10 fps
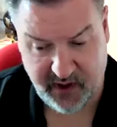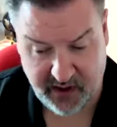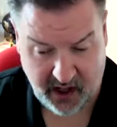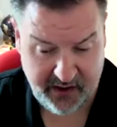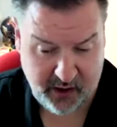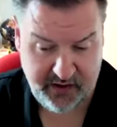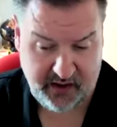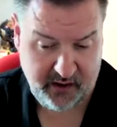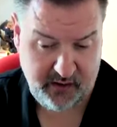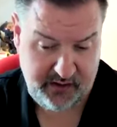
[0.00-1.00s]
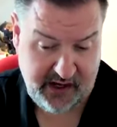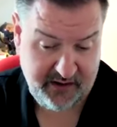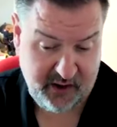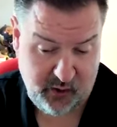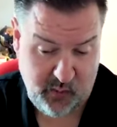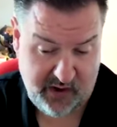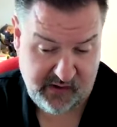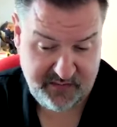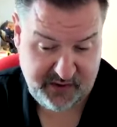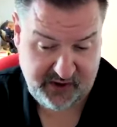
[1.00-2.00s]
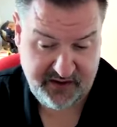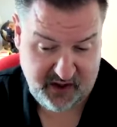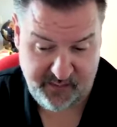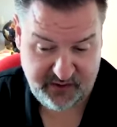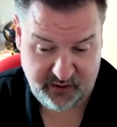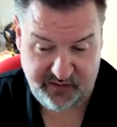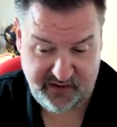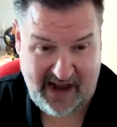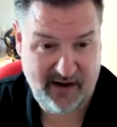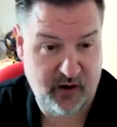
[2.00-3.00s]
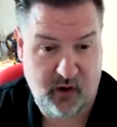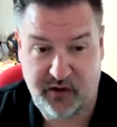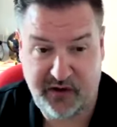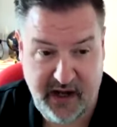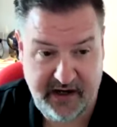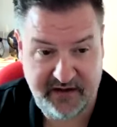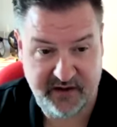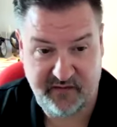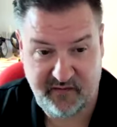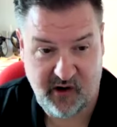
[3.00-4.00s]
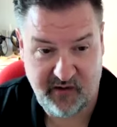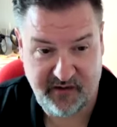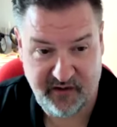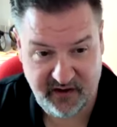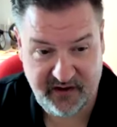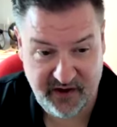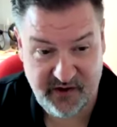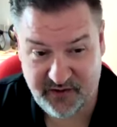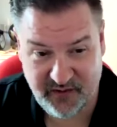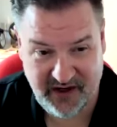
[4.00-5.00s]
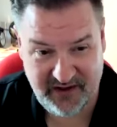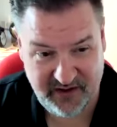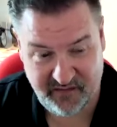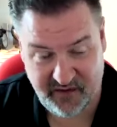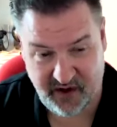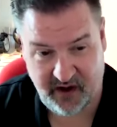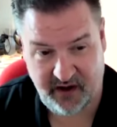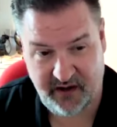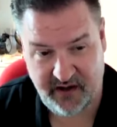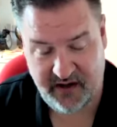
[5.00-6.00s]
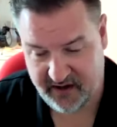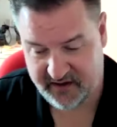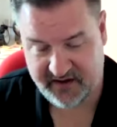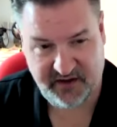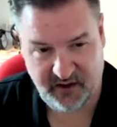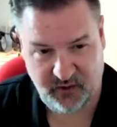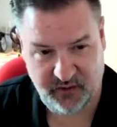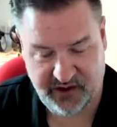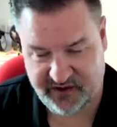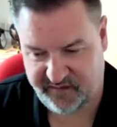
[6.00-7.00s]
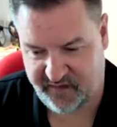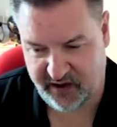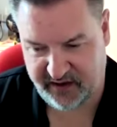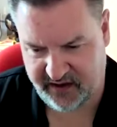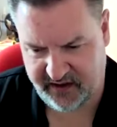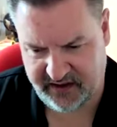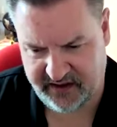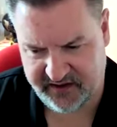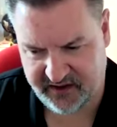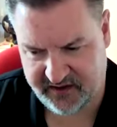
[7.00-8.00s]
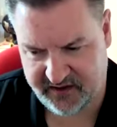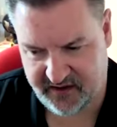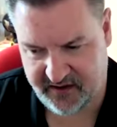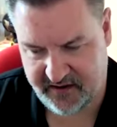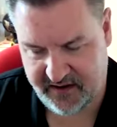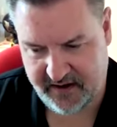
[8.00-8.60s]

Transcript: But I, I, don't, I don't, yeah, I don't know whether it's because I'm a sort of an analog native rather than a digital native that I still just find it easier to